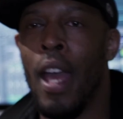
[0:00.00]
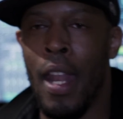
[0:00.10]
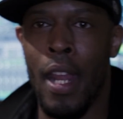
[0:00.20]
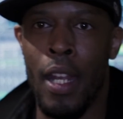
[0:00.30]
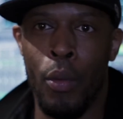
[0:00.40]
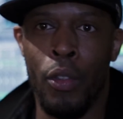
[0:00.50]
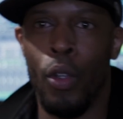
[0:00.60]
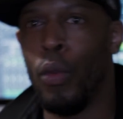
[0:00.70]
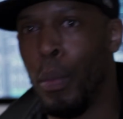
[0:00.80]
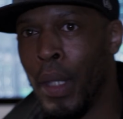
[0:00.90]
and then there was
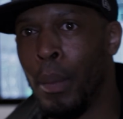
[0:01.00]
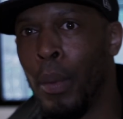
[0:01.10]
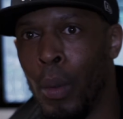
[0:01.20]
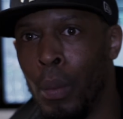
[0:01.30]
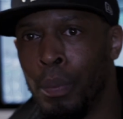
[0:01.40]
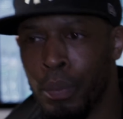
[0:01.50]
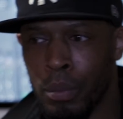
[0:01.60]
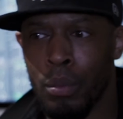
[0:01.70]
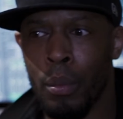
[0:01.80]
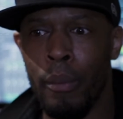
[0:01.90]
other people
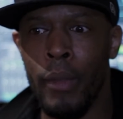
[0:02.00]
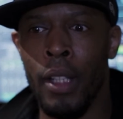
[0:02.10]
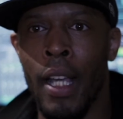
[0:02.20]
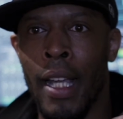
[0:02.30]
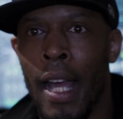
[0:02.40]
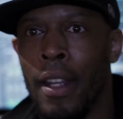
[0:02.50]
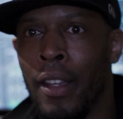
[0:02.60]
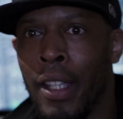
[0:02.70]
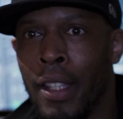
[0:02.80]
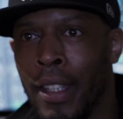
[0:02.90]
that kind
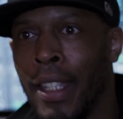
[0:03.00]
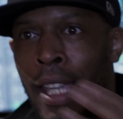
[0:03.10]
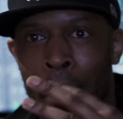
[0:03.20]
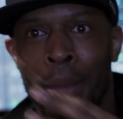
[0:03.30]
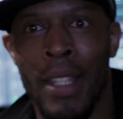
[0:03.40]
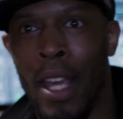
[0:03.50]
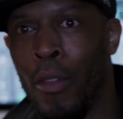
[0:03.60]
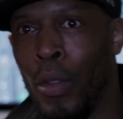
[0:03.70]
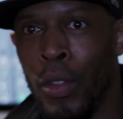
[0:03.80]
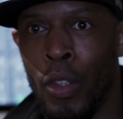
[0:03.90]
of came
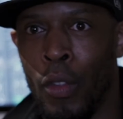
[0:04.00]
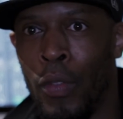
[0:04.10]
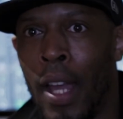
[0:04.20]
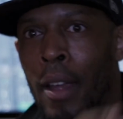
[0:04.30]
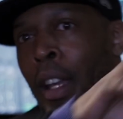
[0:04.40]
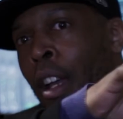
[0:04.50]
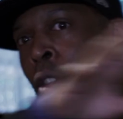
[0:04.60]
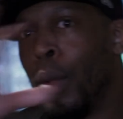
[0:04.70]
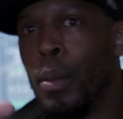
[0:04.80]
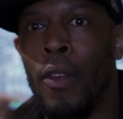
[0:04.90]
together and stuff like
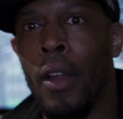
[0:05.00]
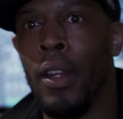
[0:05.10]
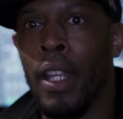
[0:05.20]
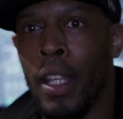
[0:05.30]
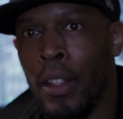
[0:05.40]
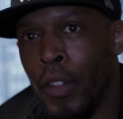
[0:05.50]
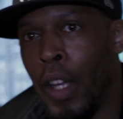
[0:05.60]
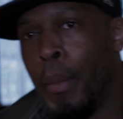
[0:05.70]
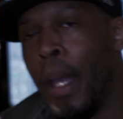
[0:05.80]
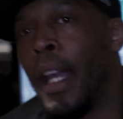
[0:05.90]
from around Leeds. So
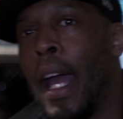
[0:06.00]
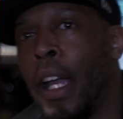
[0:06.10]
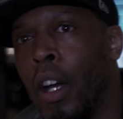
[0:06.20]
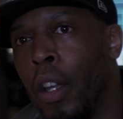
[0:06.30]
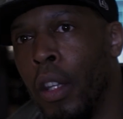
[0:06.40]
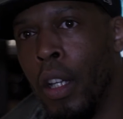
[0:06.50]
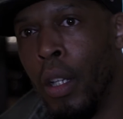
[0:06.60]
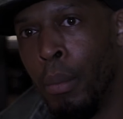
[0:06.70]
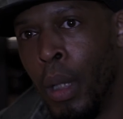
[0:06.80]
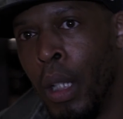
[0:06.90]
I met a guy called
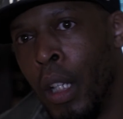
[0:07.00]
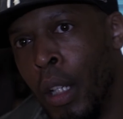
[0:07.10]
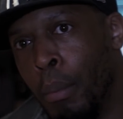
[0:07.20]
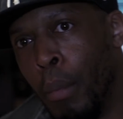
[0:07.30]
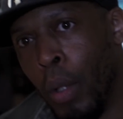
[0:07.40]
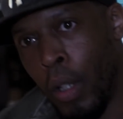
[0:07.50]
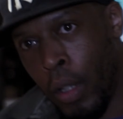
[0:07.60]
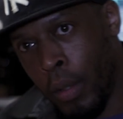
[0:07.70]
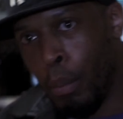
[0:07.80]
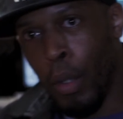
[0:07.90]

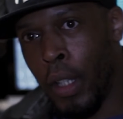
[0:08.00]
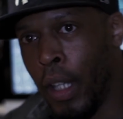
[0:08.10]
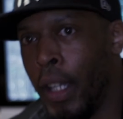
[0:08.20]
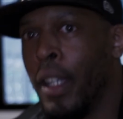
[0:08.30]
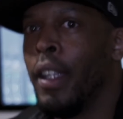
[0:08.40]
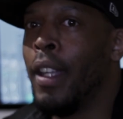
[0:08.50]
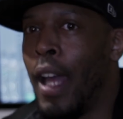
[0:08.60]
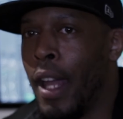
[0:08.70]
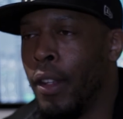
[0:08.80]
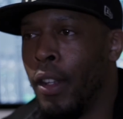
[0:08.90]
Monkey,
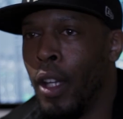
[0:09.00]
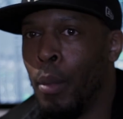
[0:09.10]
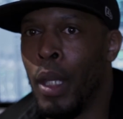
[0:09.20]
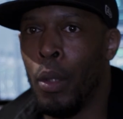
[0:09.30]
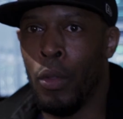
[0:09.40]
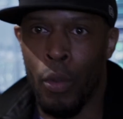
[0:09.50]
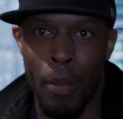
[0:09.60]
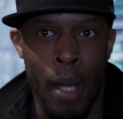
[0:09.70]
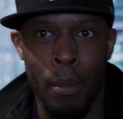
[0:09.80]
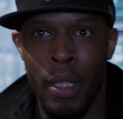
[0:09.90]
and he was from
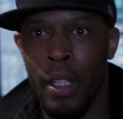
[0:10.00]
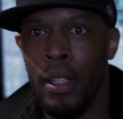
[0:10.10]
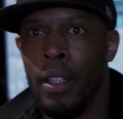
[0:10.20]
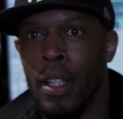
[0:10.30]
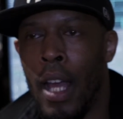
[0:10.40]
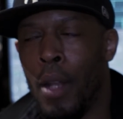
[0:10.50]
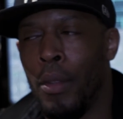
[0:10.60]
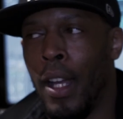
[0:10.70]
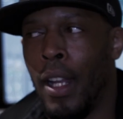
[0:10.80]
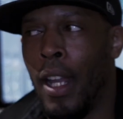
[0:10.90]
Armley, and it
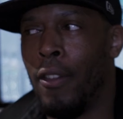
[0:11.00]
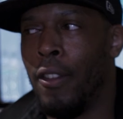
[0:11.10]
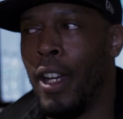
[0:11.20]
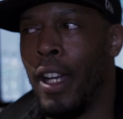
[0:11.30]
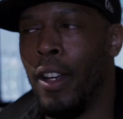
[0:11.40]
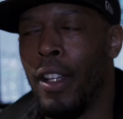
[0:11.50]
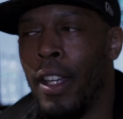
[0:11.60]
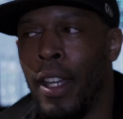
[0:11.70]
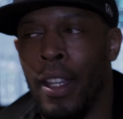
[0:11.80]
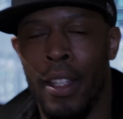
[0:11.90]
was kind of like, right,
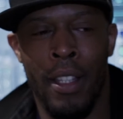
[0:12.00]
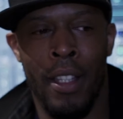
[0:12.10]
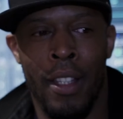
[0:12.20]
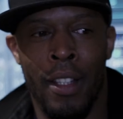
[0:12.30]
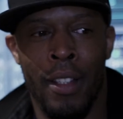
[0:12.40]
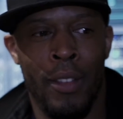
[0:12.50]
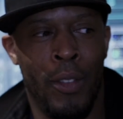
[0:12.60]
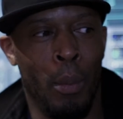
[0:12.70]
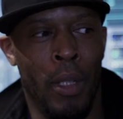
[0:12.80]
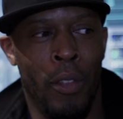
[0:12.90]
okay,
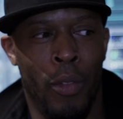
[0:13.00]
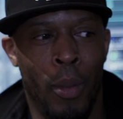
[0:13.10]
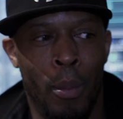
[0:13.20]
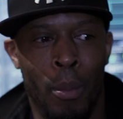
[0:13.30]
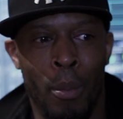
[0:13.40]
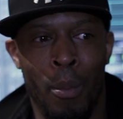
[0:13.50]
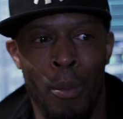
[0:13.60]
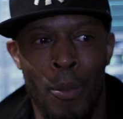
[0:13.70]
somebody from